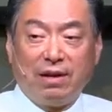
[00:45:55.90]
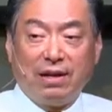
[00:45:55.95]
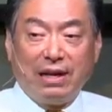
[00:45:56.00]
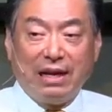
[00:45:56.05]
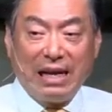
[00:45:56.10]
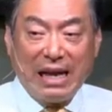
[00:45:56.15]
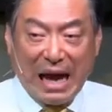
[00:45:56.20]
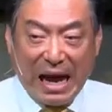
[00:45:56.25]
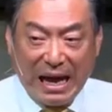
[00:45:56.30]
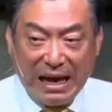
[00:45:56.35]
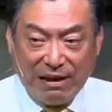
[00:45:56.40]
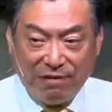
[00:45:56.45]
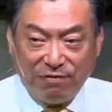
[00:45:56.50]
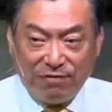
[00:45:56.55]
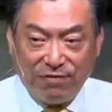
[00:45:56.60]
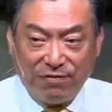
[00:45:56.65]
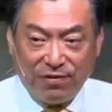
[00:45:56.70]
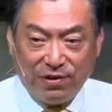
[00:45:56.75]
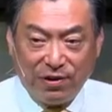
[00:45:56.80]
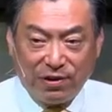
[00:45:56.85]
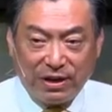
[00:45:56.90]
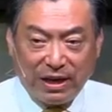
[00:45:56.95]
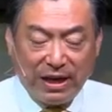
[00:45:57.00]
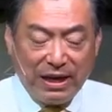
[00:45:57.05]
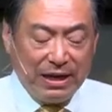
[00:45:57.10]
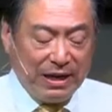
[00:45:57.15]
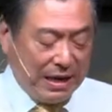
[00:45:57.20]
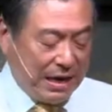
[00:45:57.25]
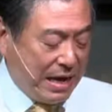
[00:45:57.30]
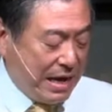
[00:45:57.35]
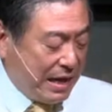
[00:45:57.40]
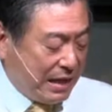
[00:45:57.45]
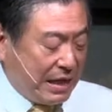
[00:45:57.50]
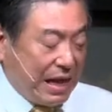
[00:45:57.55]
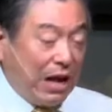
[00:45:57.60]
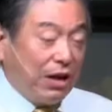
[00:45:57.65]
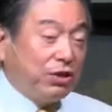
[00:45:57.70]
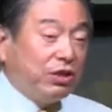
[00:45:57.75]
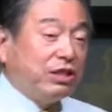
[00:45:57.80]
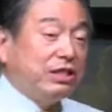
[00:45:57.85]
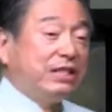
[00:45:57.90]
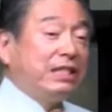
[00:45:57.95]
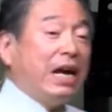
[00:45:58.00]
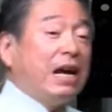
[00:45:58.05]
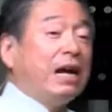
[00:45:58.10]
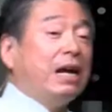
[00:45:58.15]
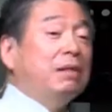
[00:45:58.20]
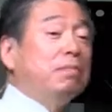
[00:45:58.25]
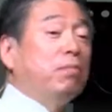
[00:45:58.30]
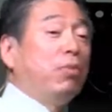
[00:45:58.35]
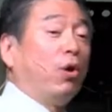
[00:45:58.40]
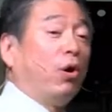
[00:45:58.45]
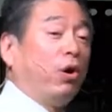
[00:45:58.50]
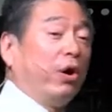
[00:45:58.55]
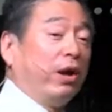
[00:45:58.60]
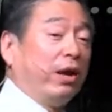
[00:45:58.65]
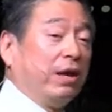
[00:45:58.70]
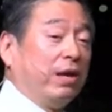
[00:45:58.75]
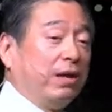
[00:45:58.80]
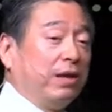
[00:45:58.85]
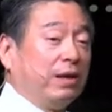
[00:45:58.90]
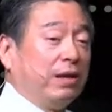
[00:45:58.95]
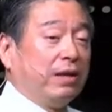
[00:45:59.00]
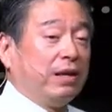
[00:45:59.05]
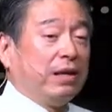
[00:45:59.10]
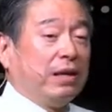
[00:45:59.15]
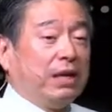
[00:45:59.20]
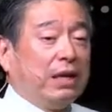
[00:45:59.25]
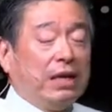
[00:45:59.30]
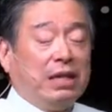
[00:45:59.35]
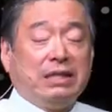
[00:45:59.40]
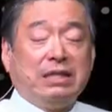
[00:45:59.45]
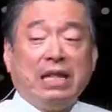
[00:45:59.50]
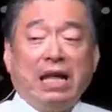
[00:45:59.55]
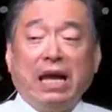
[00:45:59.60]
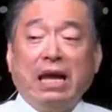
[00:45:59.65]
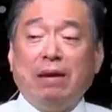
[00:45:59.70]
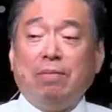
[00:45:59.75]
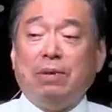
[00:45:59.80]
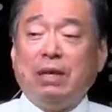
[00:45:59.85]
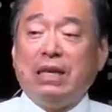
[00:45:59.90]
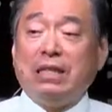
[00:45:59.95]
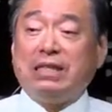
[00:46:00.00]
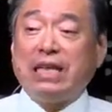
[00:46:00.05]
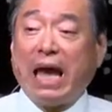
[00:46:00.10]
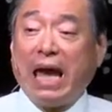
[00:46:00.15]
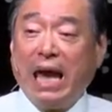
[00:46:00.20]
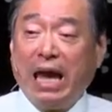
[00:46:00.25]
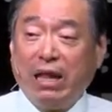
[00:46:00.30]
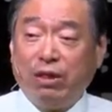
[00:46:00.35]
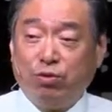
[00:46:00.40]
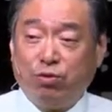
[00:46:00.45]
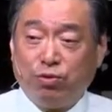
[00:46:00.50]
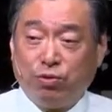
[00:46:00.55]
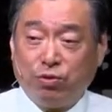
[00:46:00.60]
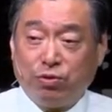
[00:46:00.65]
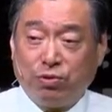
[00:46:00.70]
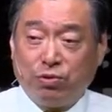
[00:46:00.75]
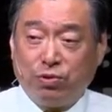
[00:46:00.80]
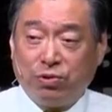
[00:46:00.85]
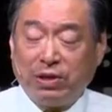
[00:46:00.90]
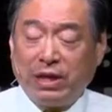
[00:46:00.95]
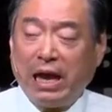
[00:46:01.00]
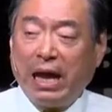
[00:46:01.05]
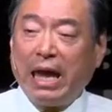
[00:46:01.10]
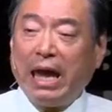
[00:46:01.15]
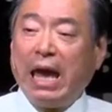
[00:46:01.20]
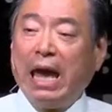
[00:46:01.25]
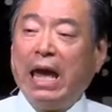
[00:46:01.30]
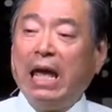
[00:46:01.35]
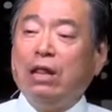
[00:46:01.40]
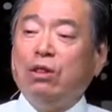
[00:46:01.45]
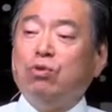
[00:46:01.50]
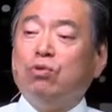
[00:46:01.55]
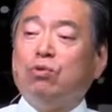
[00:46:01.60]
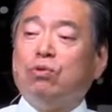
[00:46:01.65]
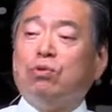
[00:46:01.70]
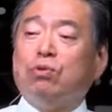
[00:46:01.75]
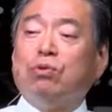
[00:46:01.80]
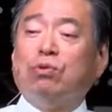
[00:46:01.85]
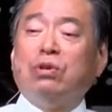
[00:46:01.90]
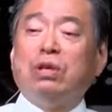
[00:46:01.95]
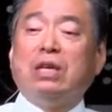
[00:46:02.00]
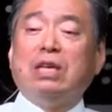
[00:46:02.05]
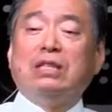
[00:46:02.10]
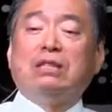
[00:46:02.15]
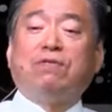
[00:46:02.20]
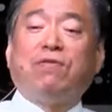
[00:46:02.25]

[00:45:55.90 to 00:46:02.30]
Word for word: life. Okay? Now, the second boy, his name is Andrew. Now, Andrew, his